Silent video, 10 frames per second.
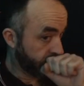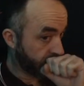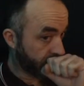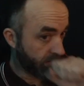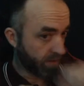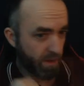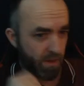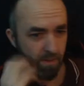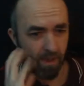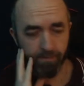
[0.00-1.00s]
Oh, excuse
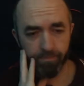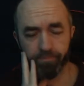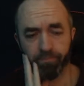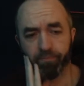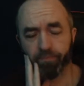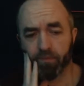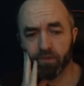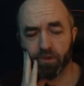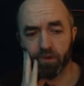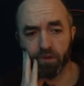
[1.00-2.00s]
me.
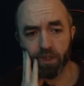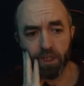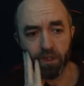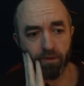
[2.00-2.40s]
So yeah.